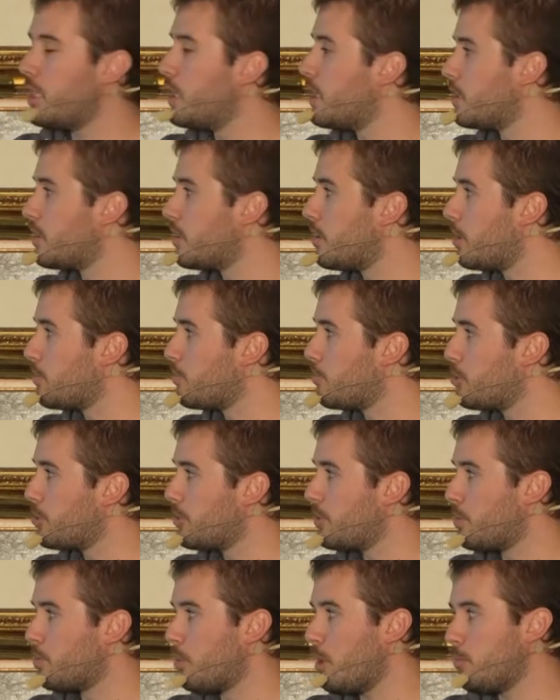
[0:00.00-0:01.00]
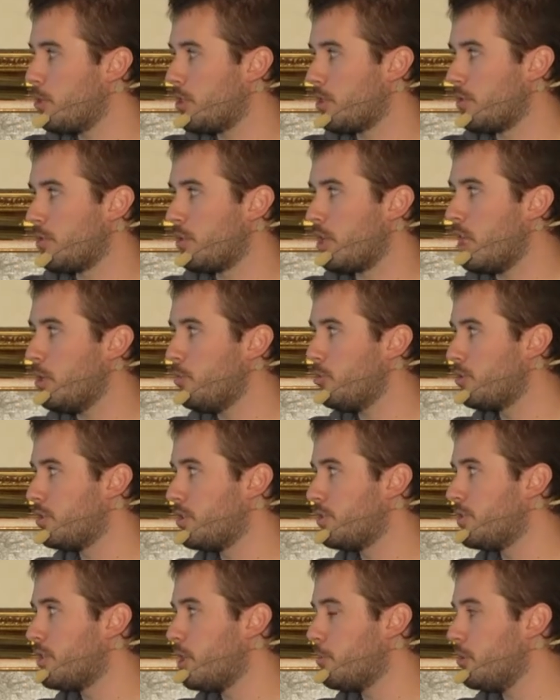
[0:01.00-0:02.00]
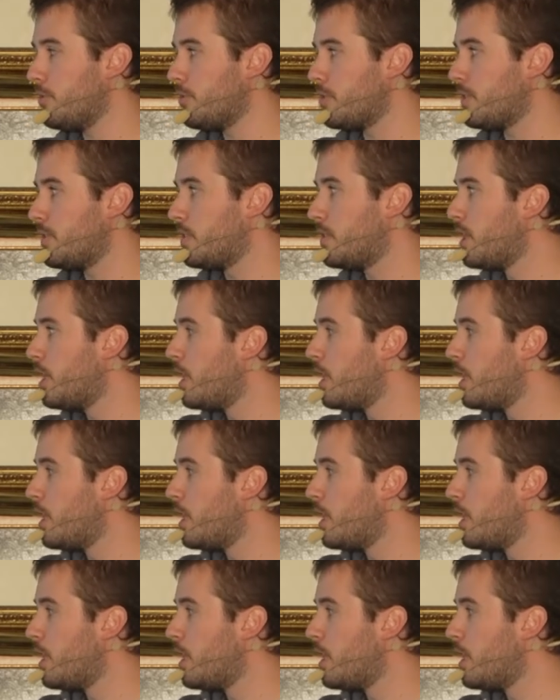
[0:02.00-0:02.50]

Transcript: and put the Robinhood library on top of it.